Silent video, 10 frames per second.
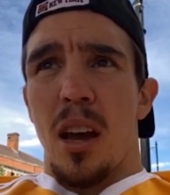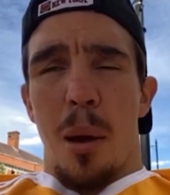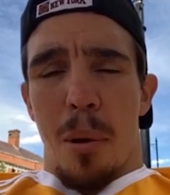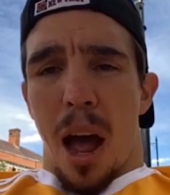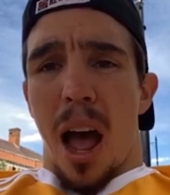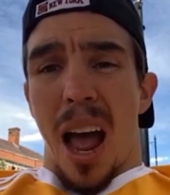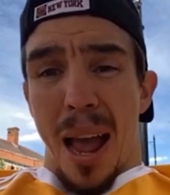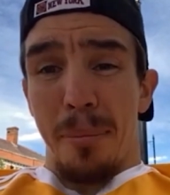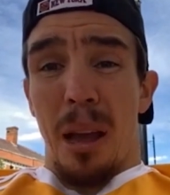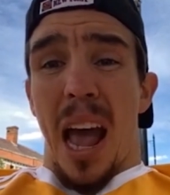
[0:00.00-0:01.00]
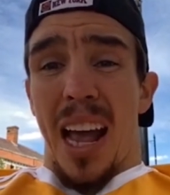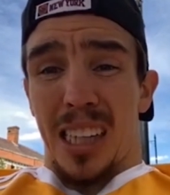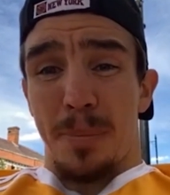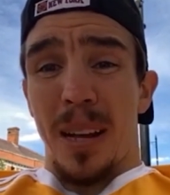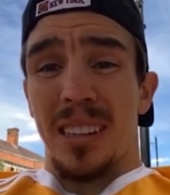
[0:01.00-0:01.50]
I
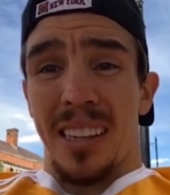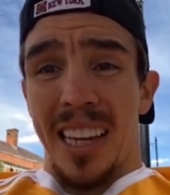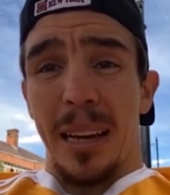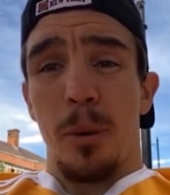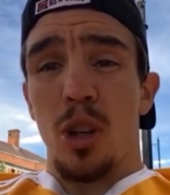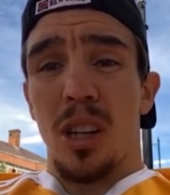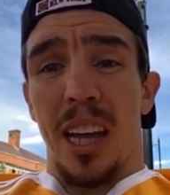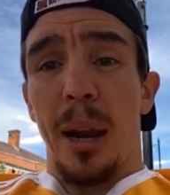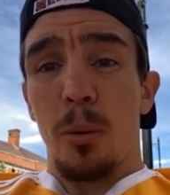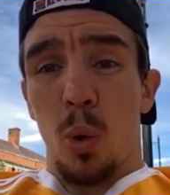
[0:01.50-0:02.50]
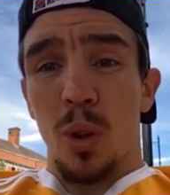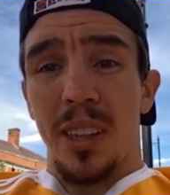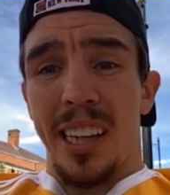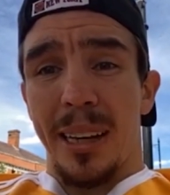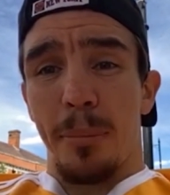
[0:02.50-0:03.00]
expect to take him out, and I'm going
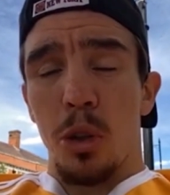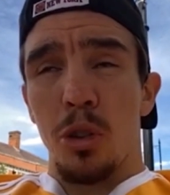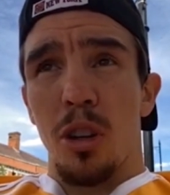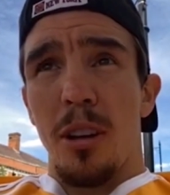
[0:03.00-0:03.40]
to take him out,